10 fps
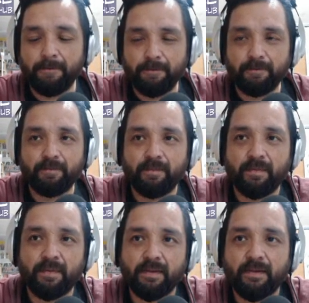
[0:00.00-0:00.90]

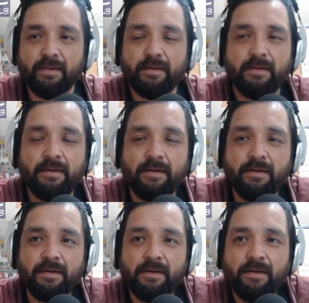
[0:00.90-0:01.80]

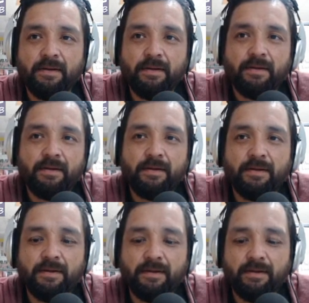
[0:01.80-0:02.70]

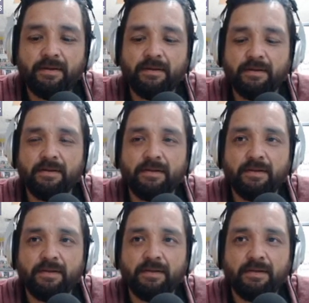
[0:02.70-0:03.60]

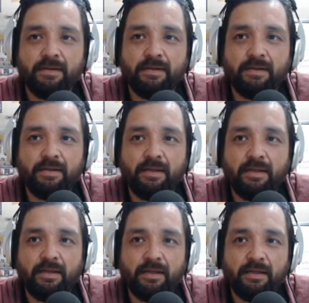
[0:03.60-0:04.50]
(not speaking)